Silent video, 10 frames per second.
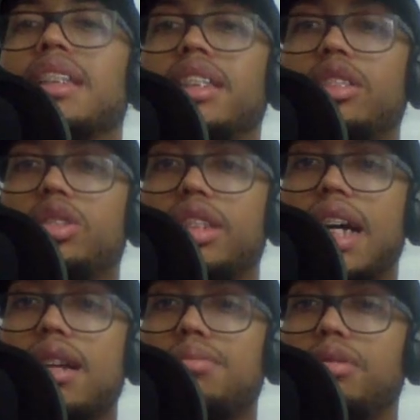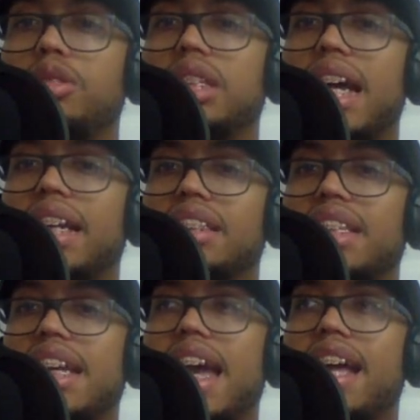Central Time. The Blue Jackets,
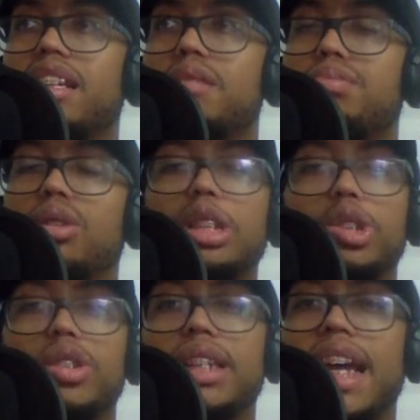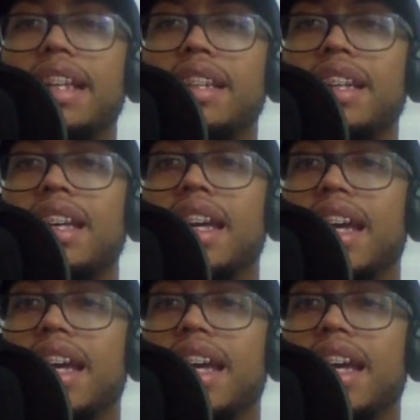they had their point streak ended